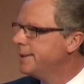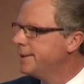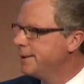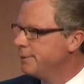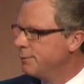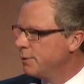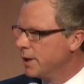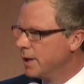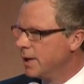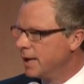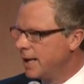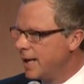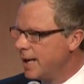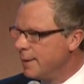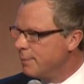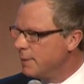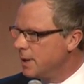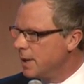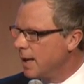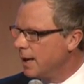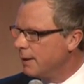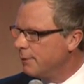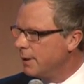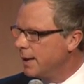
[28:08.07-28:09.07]
We're going to keep it
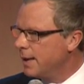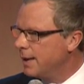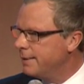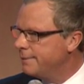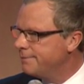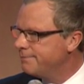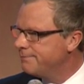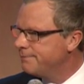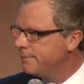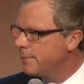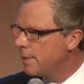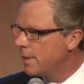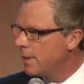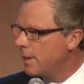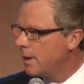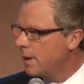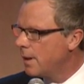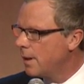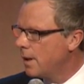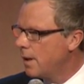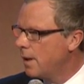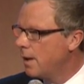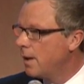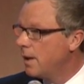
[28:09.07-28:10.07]
that way.
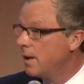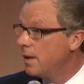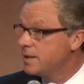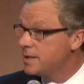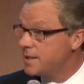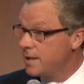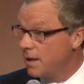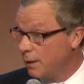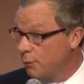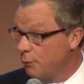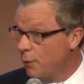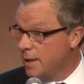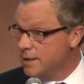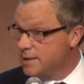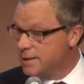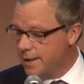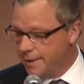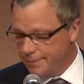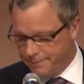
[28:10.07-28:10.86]
See you on Wednesday.